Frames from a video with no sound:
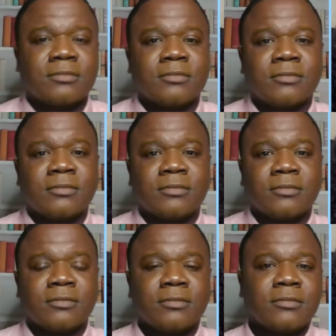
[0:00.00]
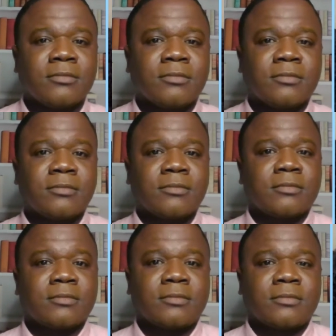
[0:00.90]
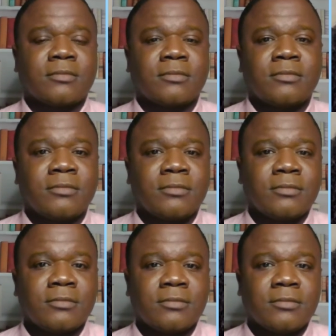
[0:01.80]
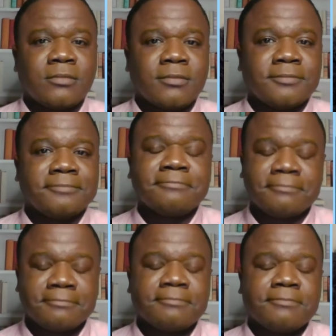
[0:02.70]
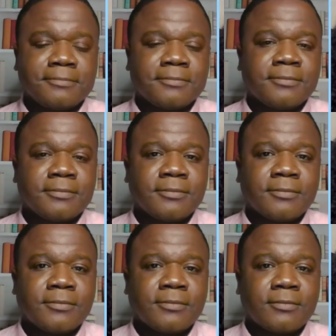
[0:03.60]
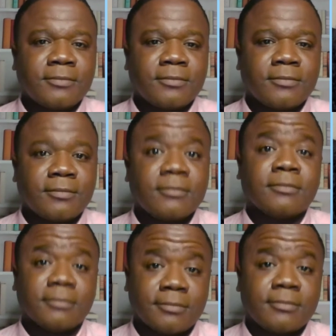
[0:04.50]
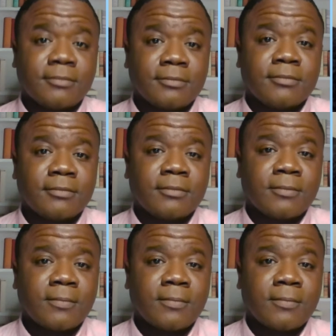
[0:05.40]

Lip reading: The person shown says nothing.